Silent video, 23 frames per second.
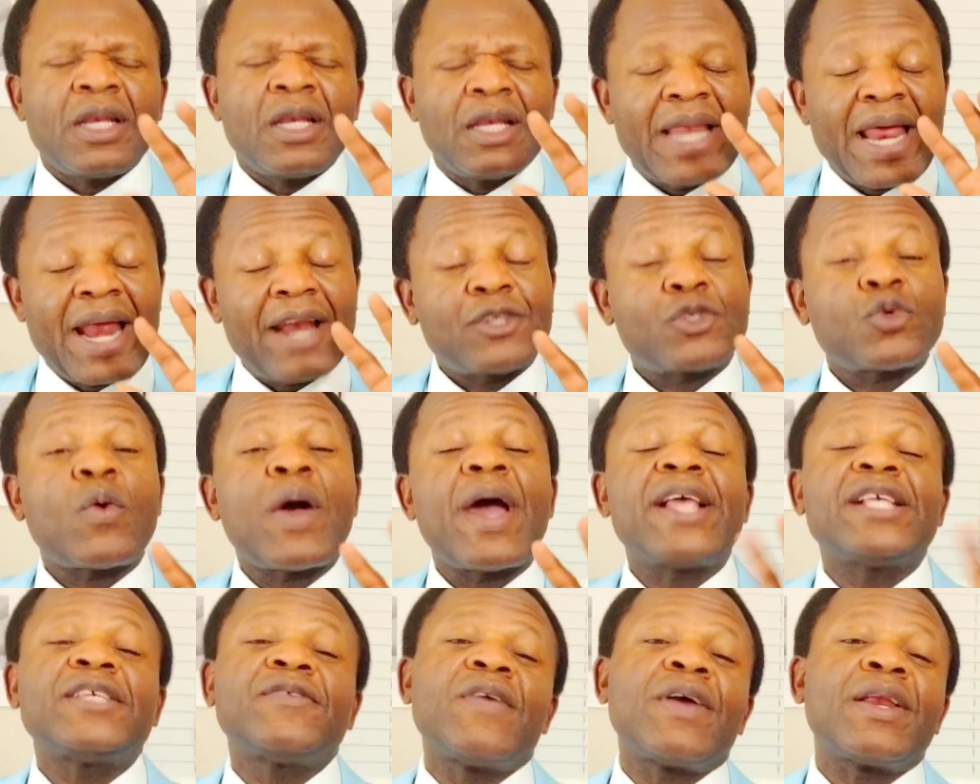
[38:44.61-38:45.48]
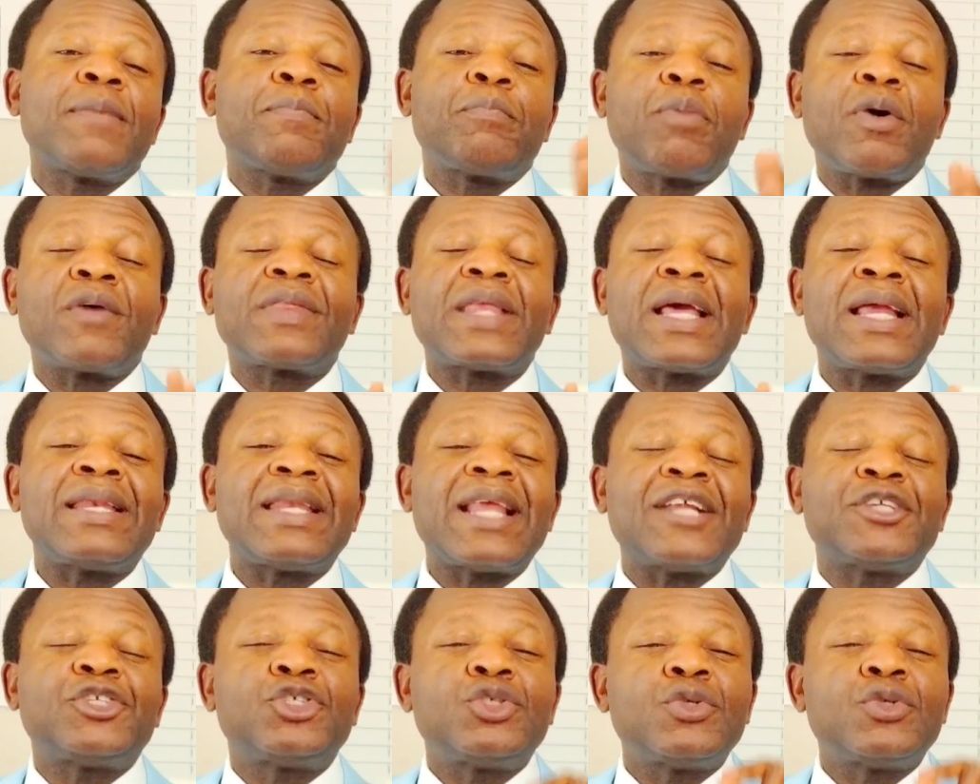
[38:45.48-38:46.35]
That's why it's very important
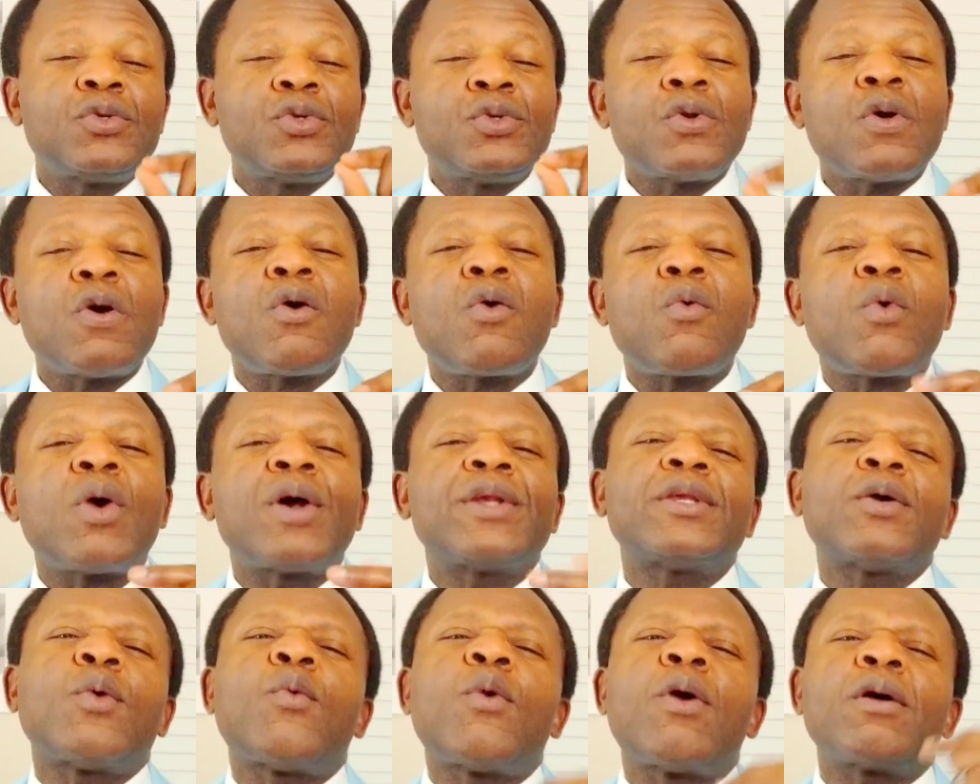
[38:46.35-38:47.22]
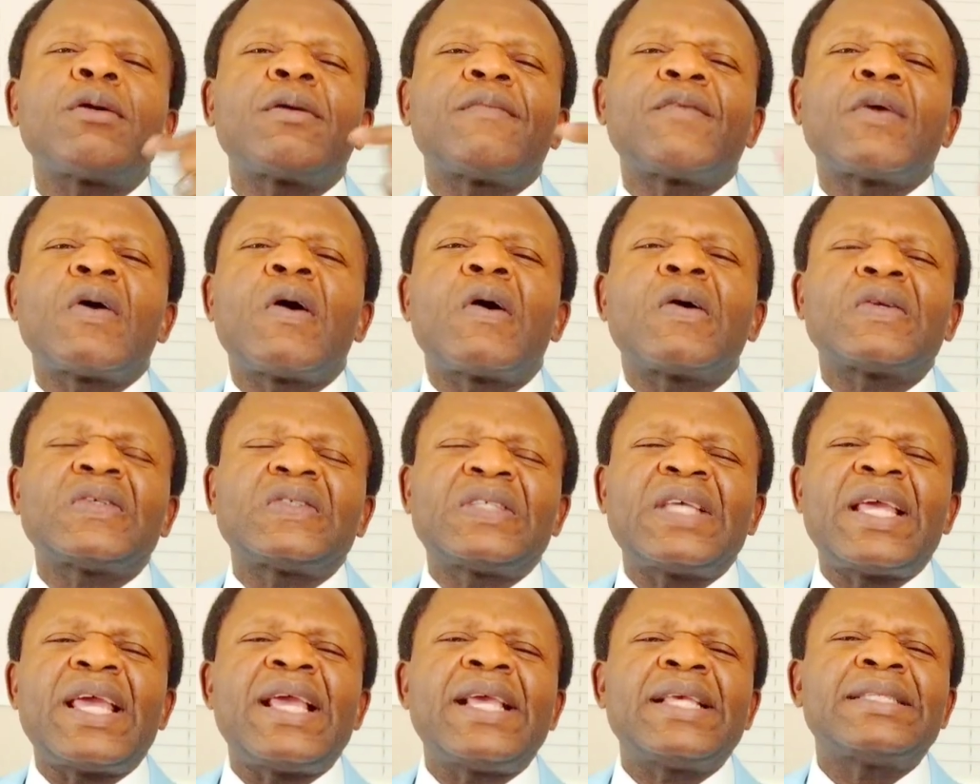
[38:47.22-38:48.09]
that you know what the Word of God
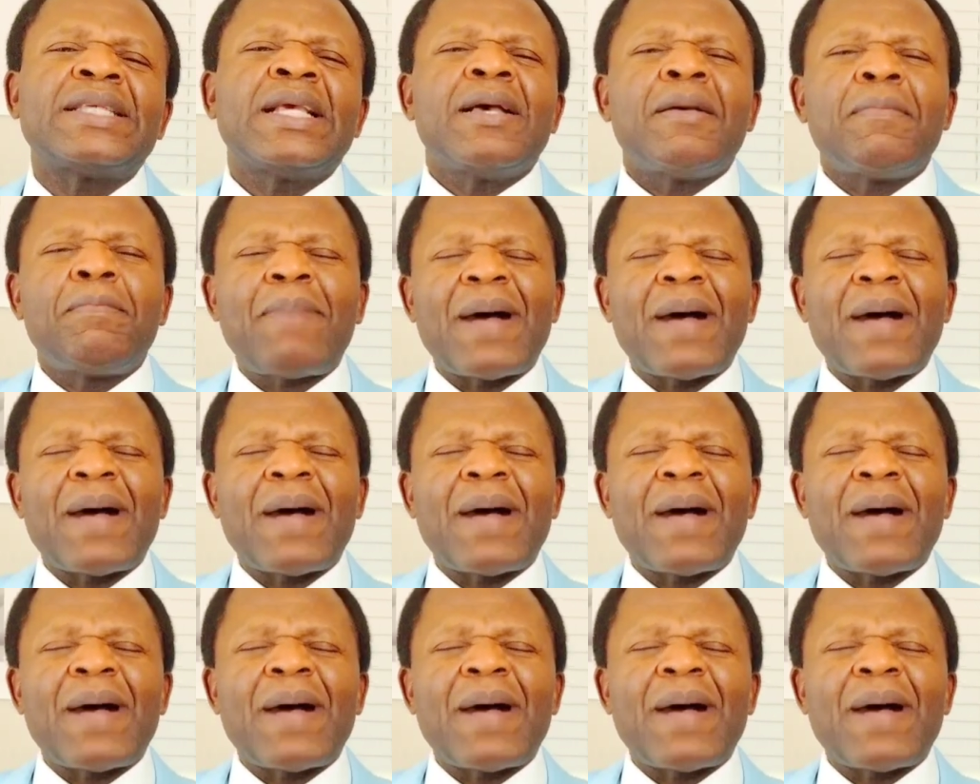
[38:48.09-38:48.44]
says